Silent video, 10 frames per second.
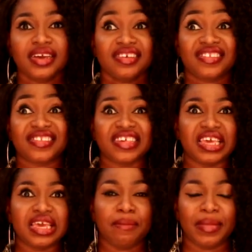
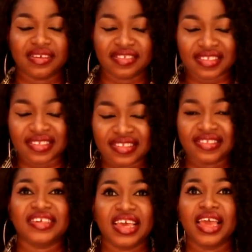see my
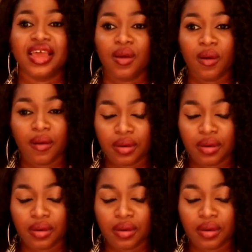sincere